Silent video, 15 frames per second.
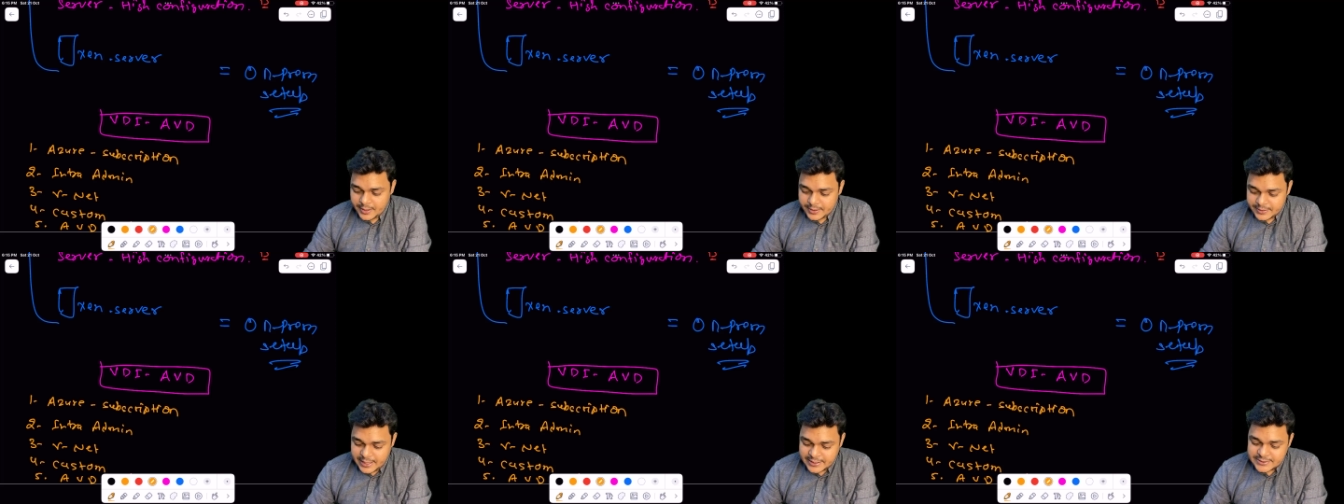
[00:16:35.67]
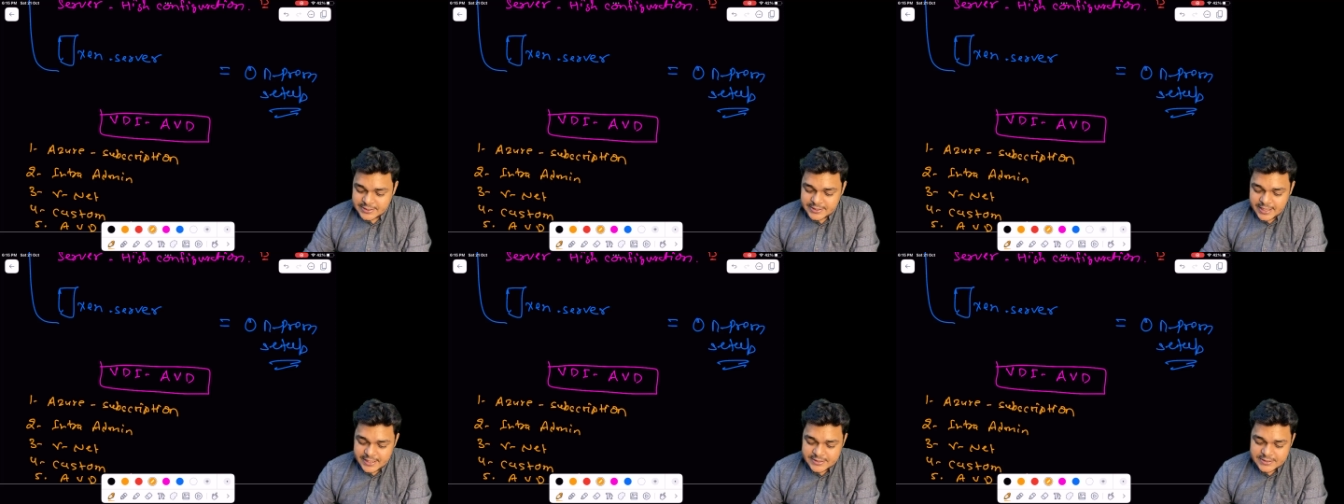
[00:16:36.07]
That's it
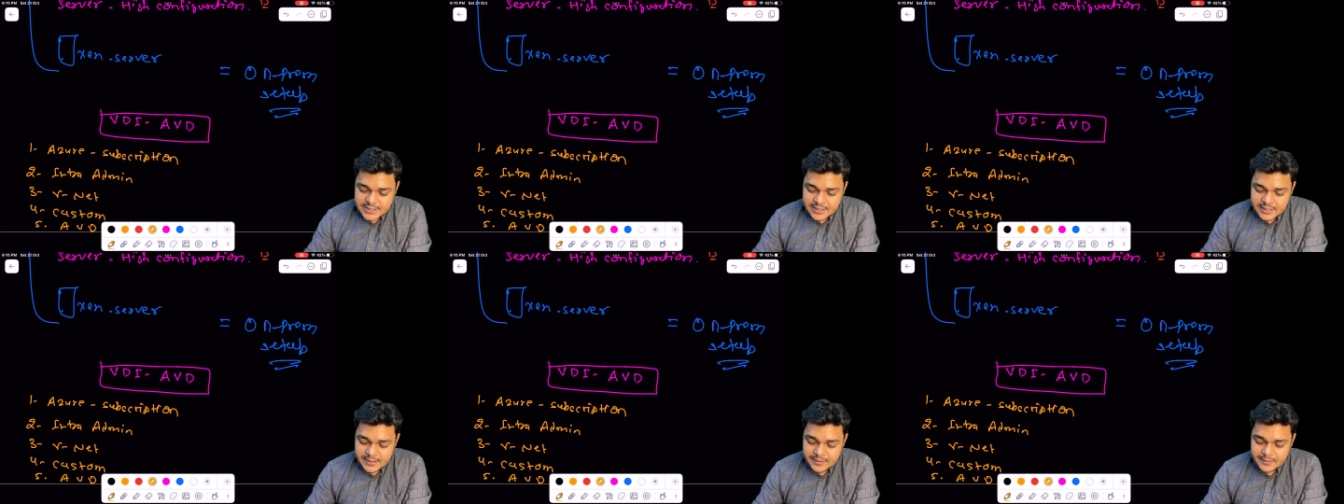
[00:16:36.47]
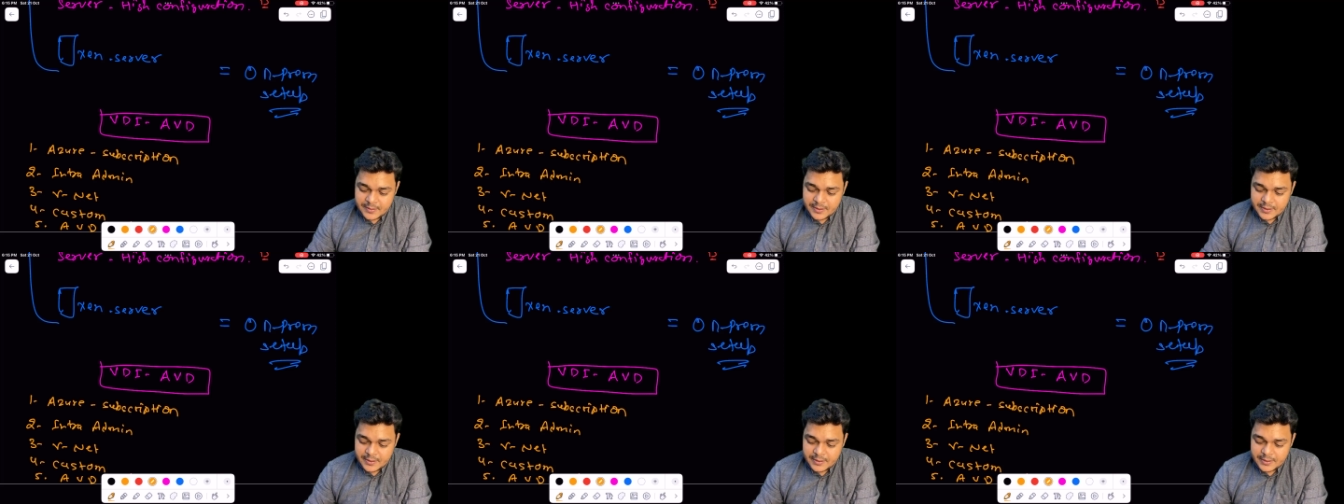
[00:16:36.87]
guys.
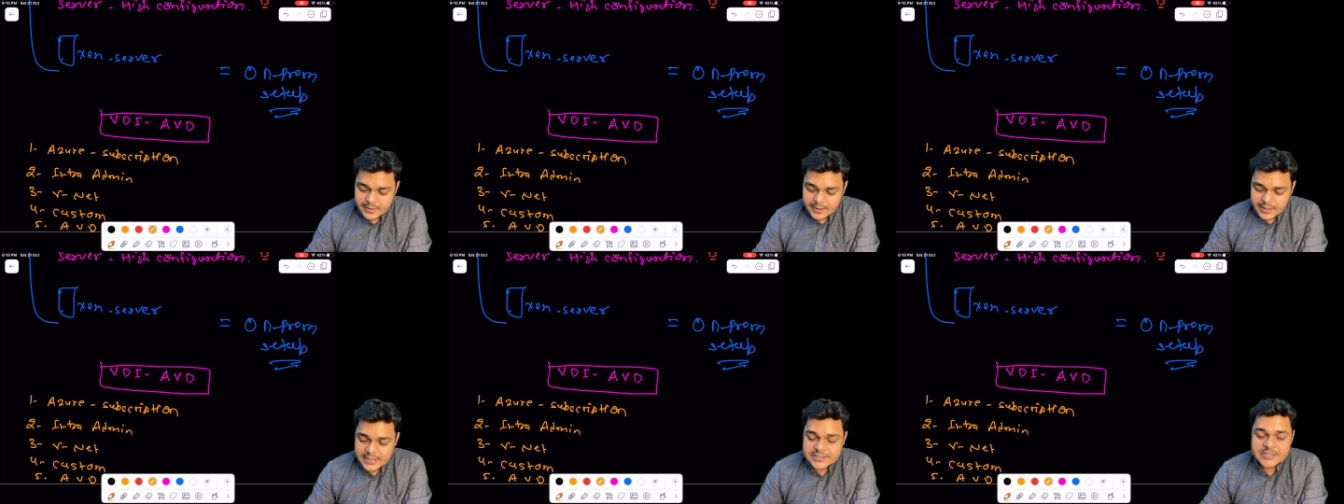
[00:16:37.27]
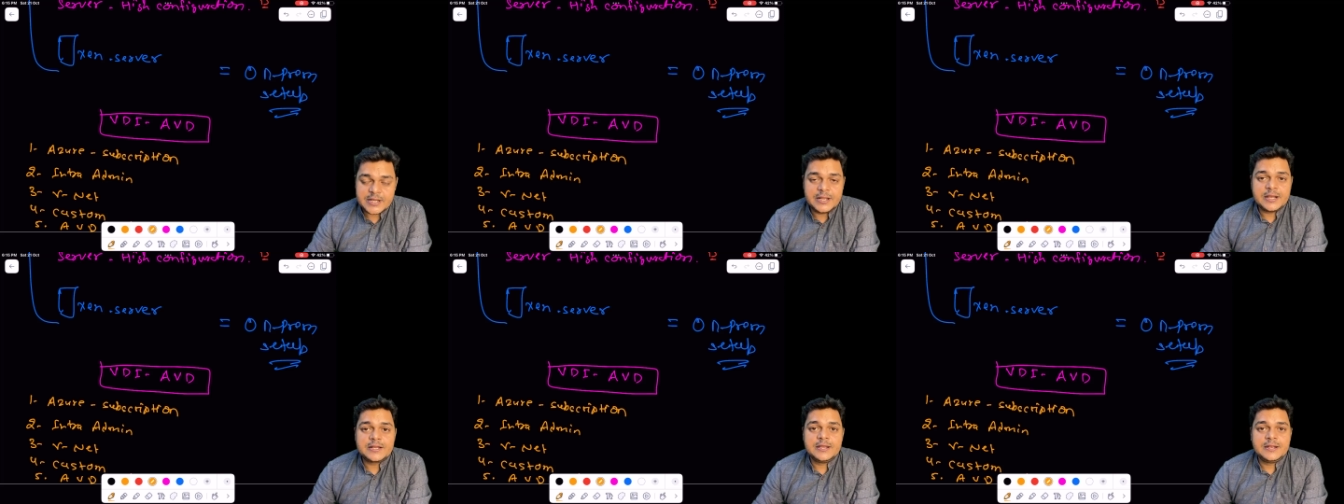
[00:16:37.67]
Let's
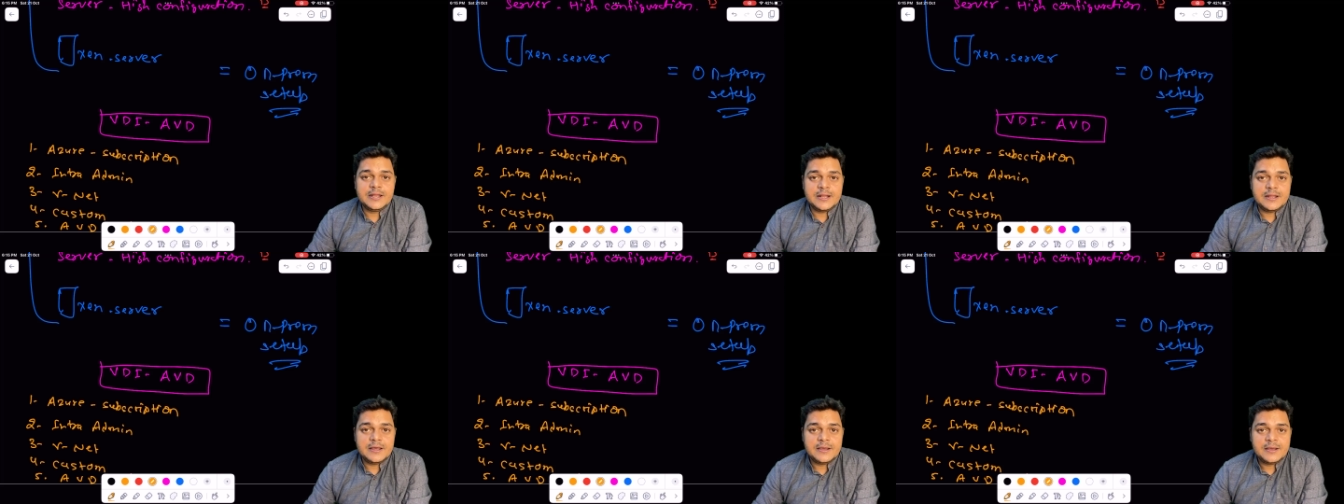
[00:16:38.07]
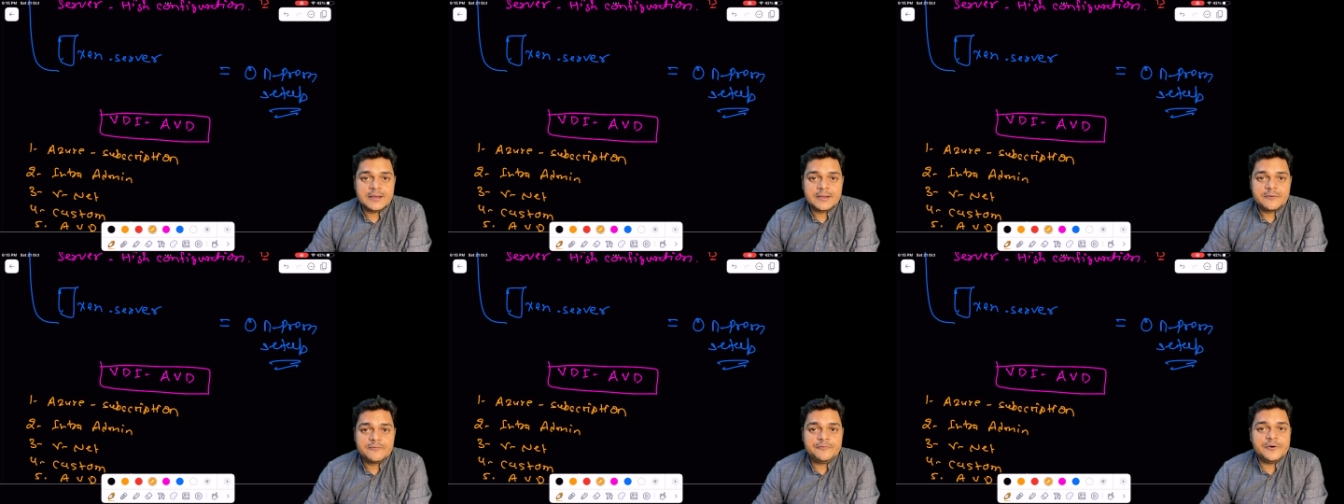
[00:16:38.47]
connect in the
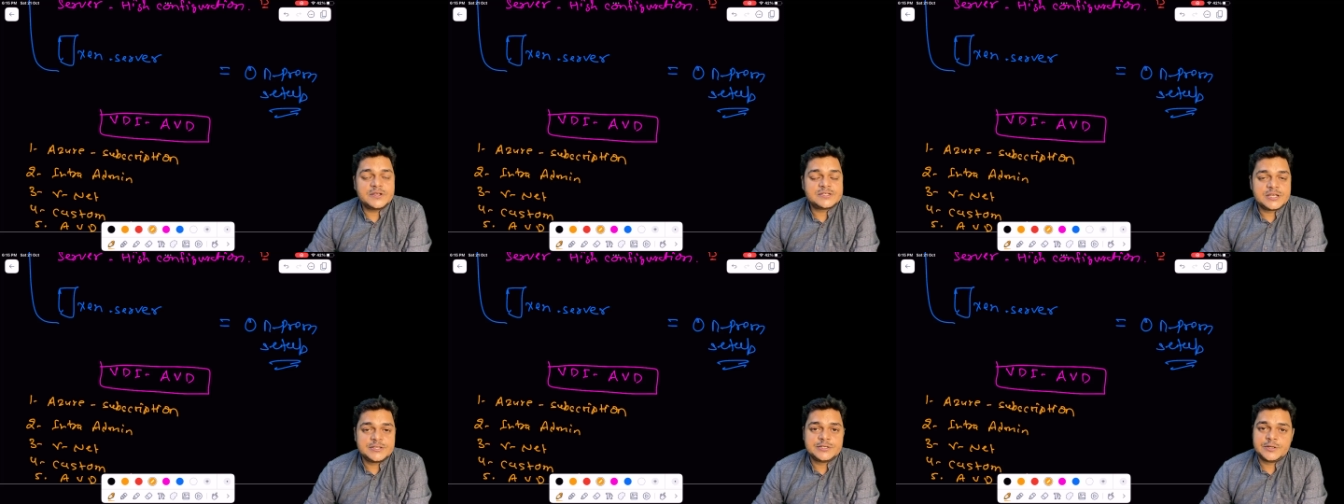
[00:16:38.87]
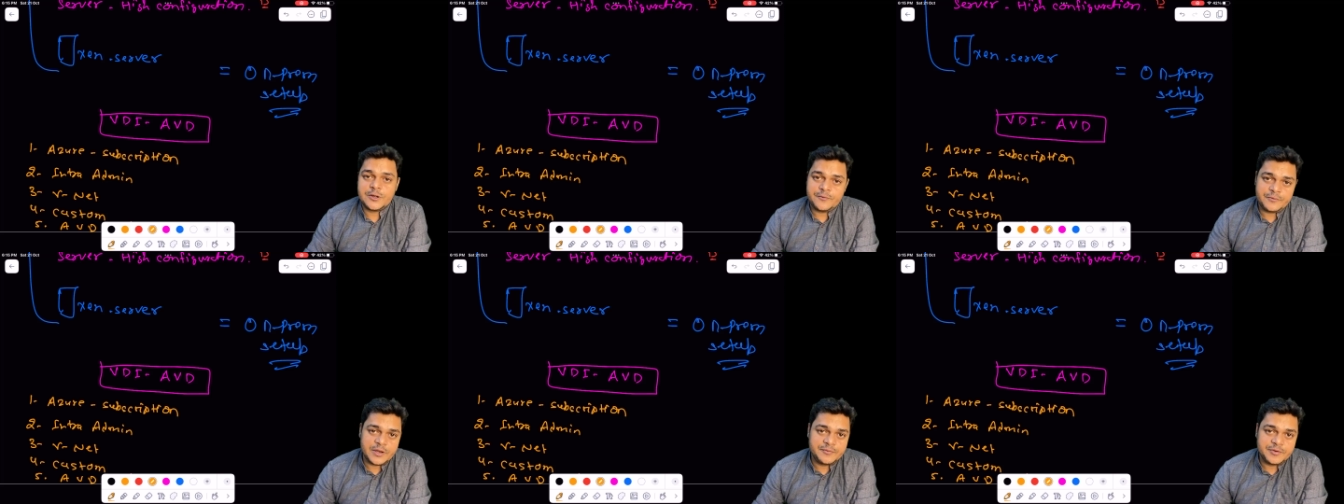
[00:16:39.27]
first session
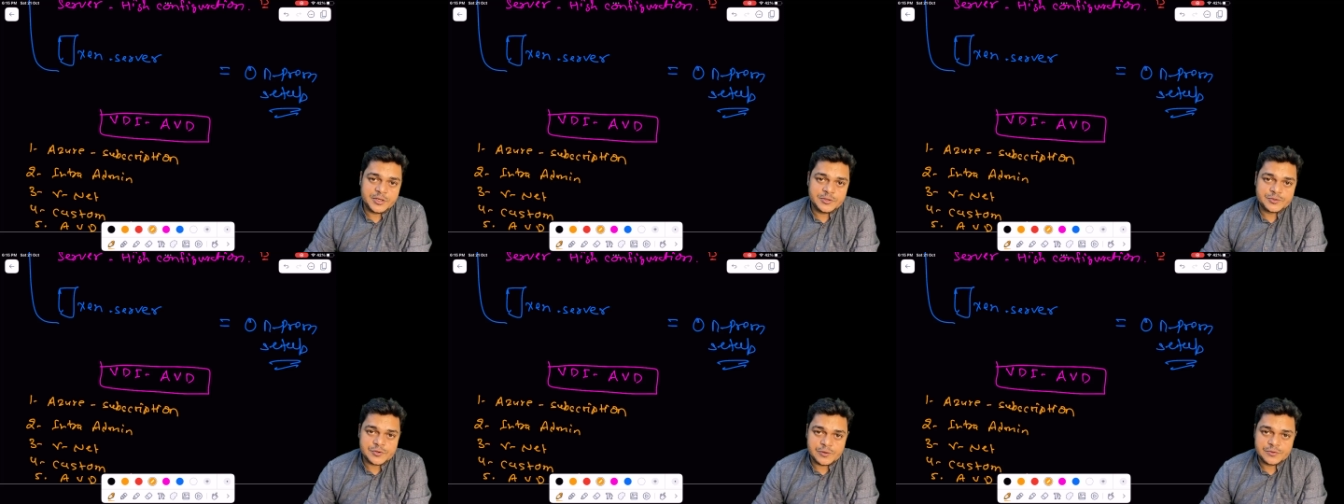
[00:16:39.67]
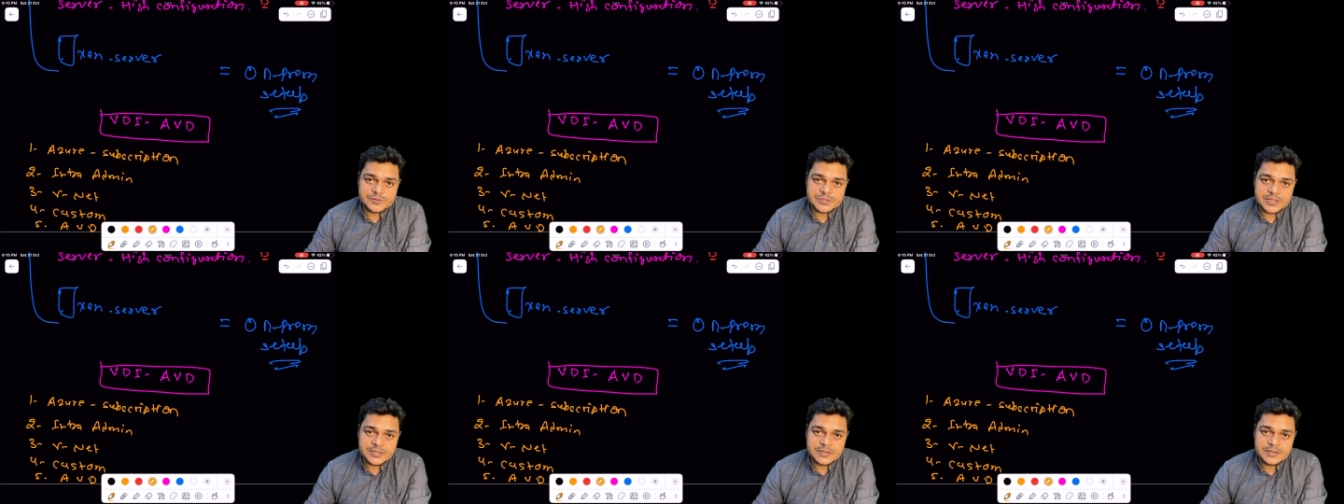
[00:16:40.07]
of AVD
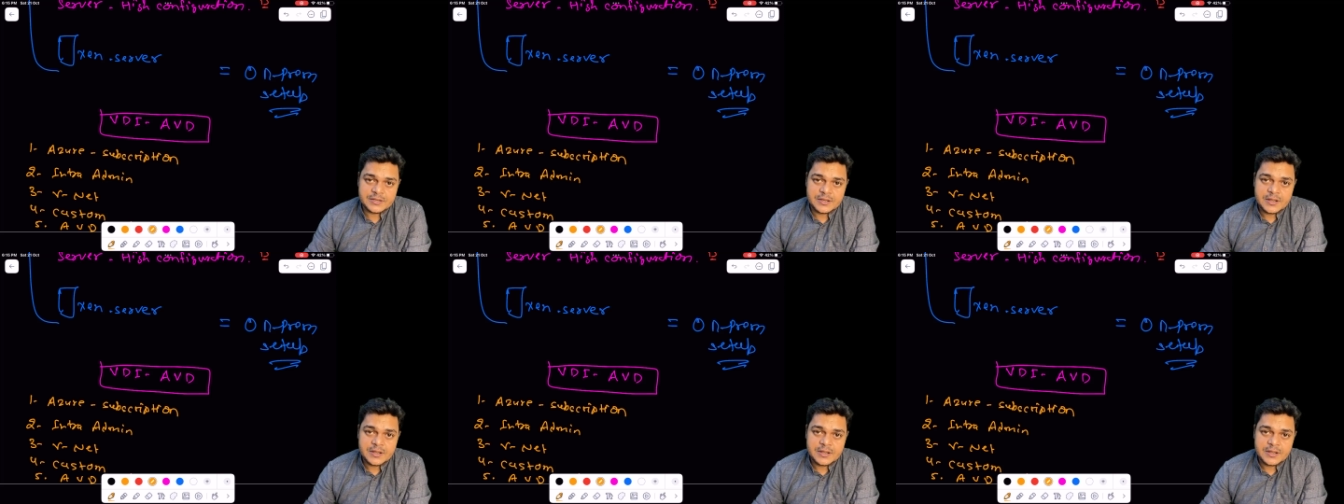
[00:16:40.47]
solution,